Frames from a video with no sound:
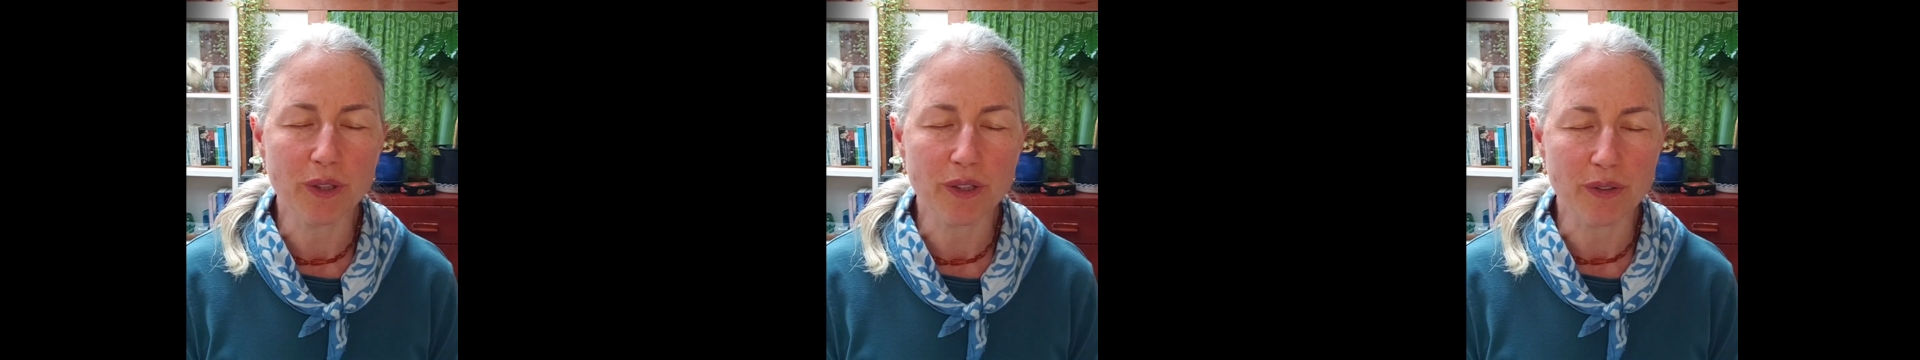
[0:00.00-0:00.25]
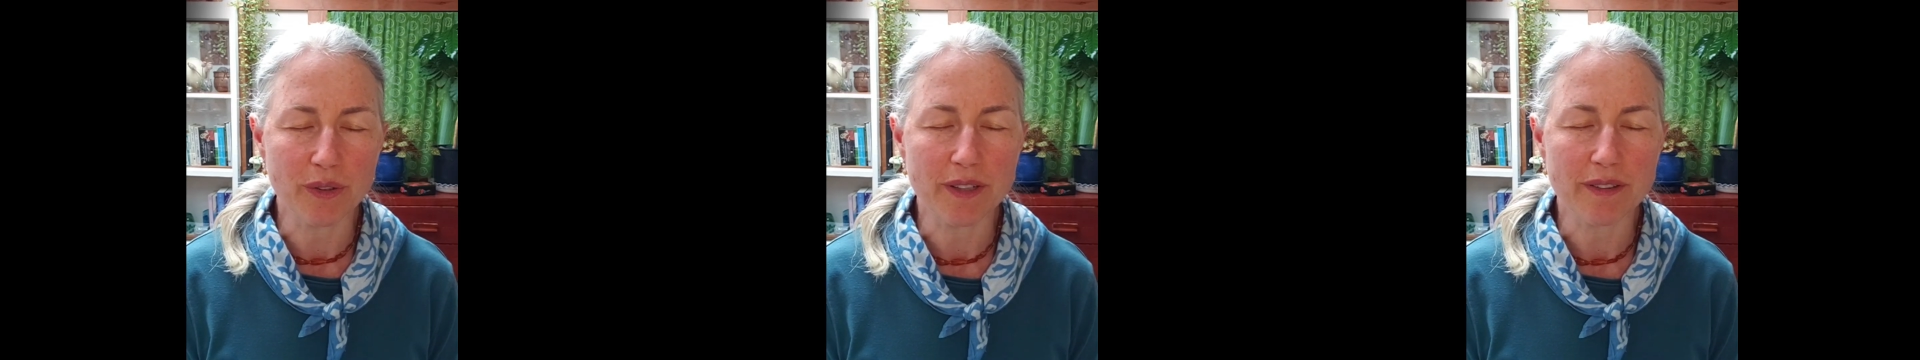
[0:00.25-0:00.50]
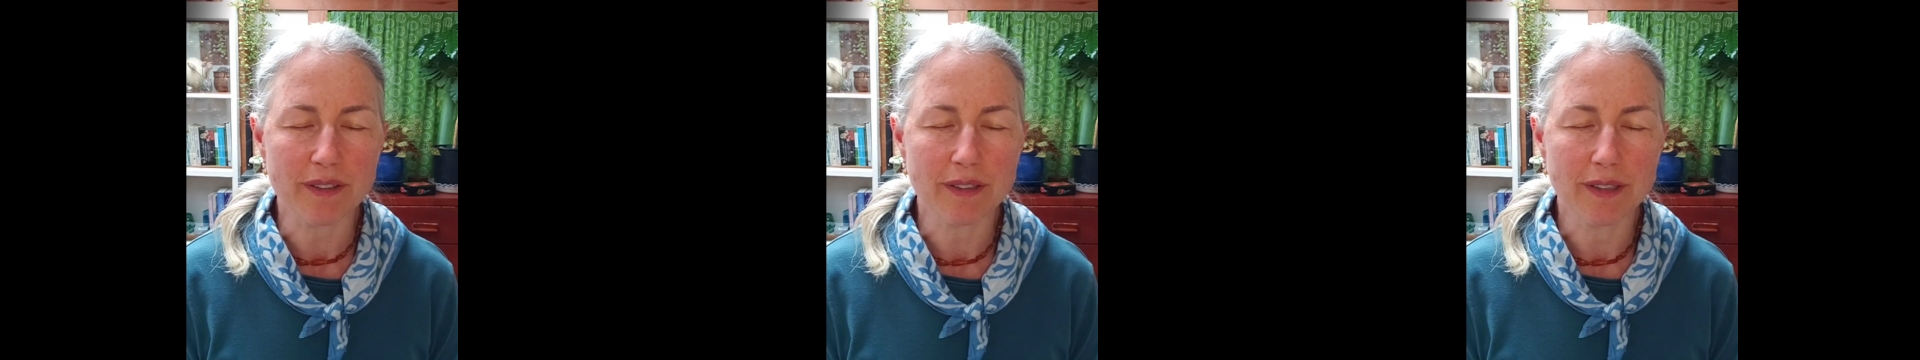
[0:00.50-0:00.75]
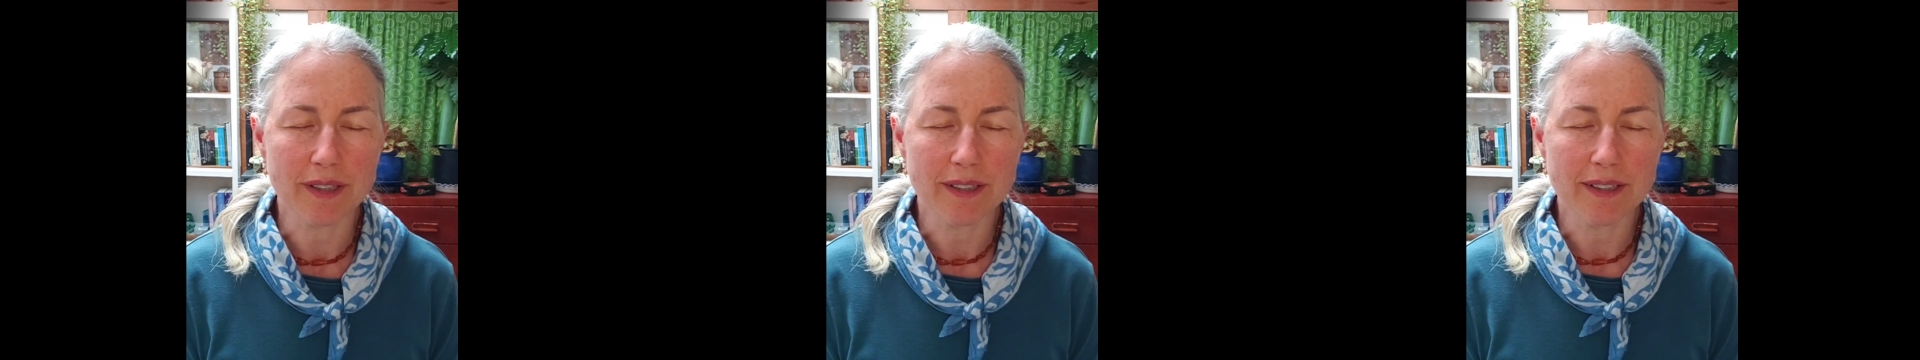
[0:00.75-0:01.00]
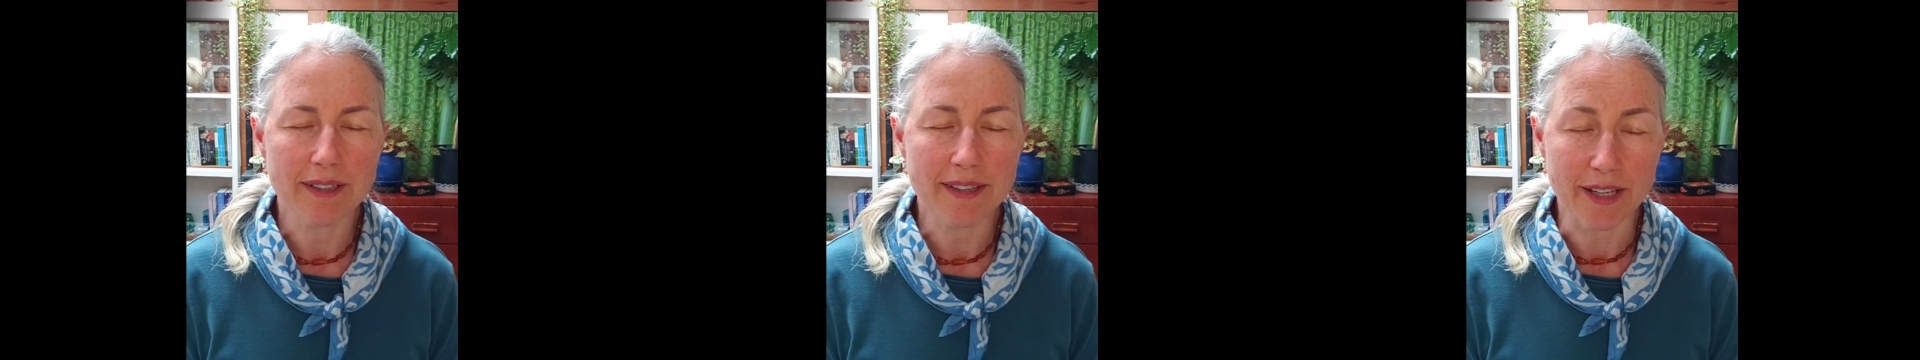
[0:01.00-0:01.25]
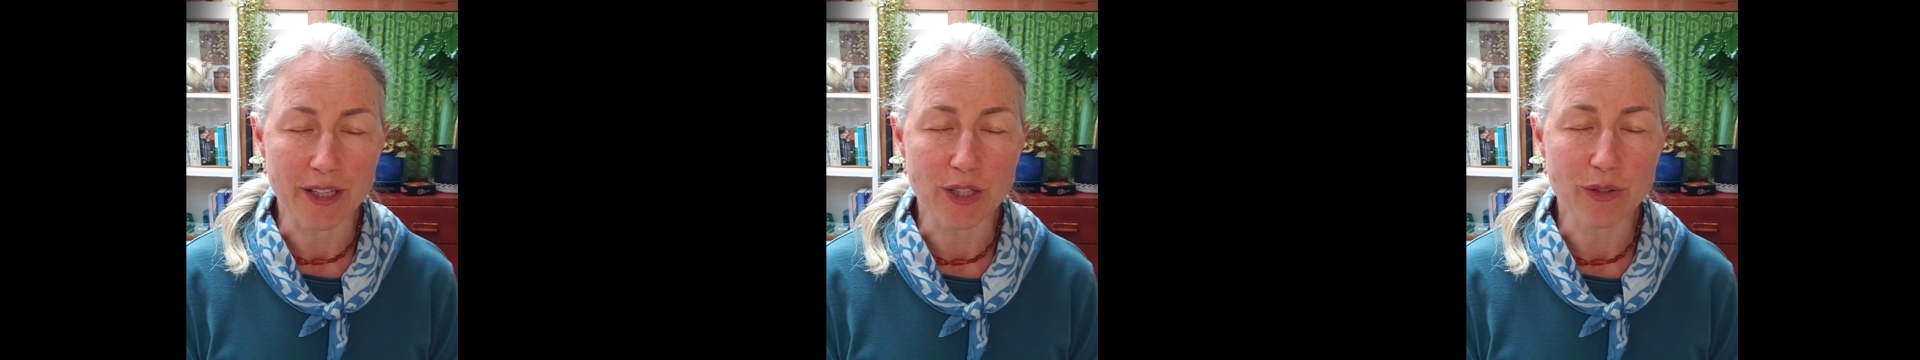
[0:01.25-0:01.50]
the north.
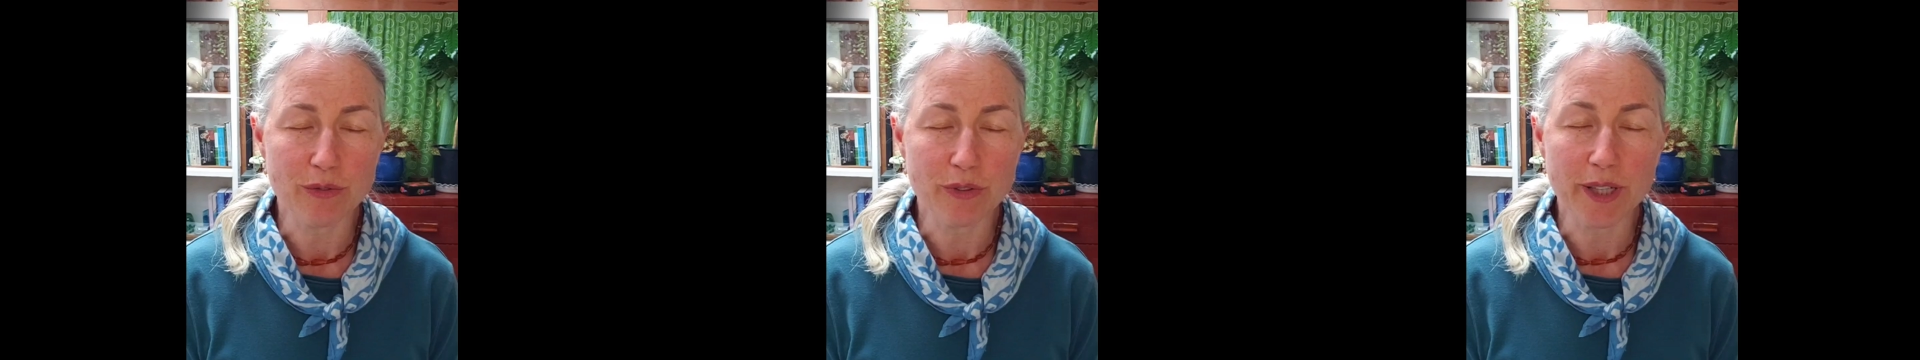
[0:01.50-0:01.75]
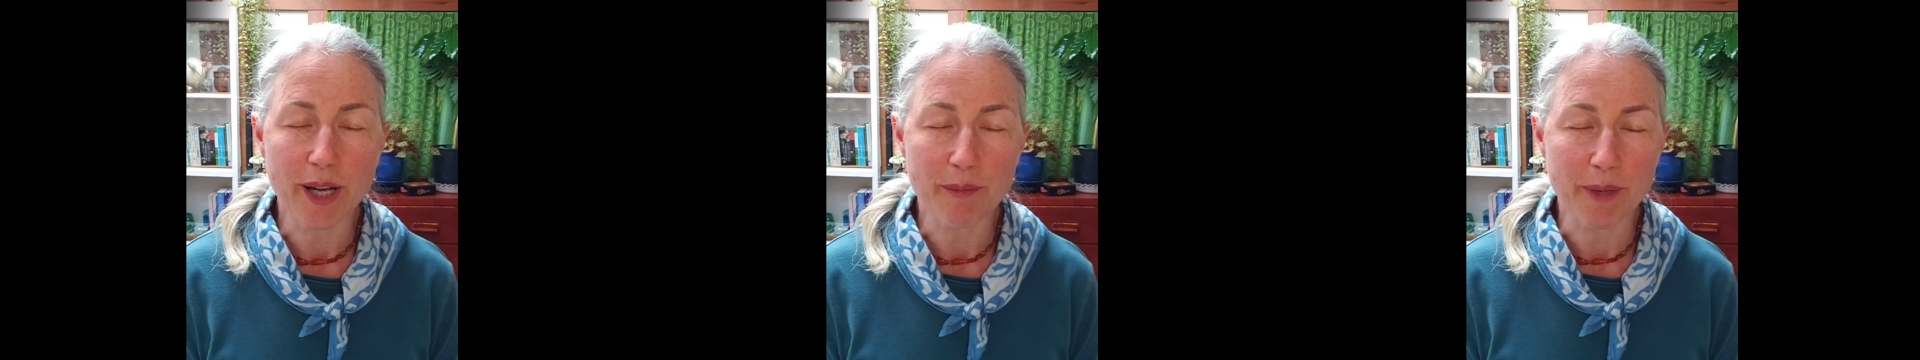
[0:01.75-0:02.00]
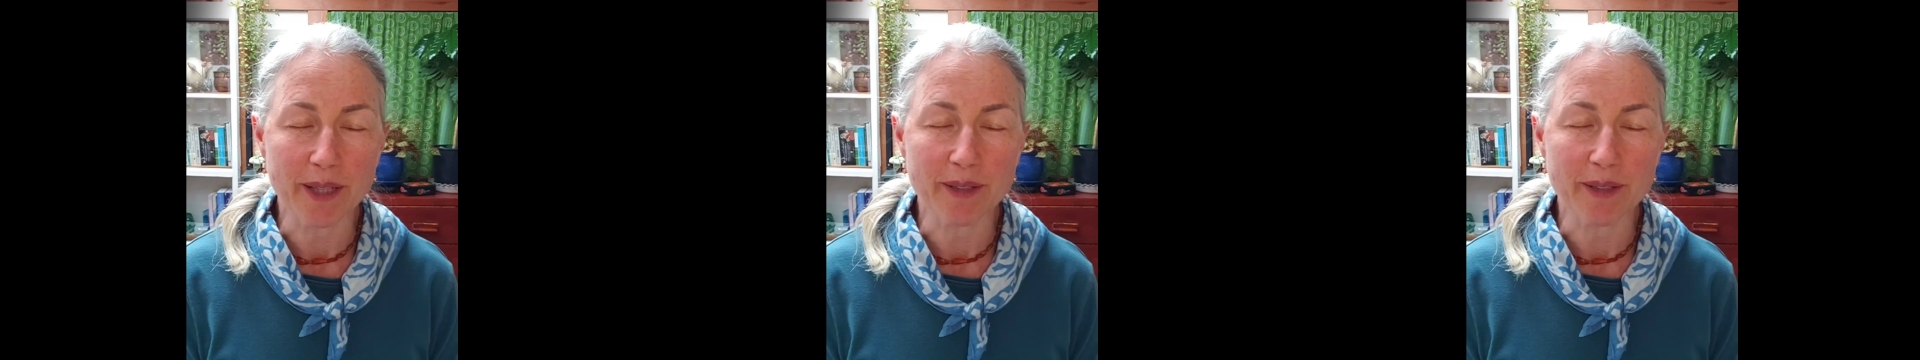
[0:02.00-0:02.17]
Thank you for coming.